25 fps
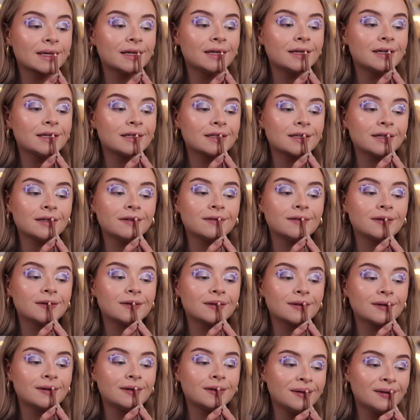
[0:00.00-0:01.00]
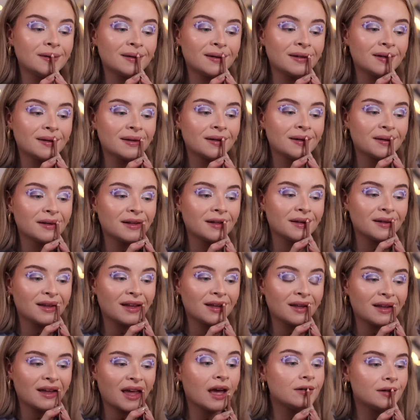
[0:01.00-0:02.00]
Let's give this a go.
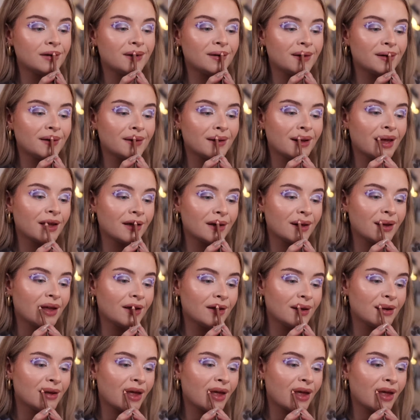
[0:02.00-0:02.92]
Guys, if anything, that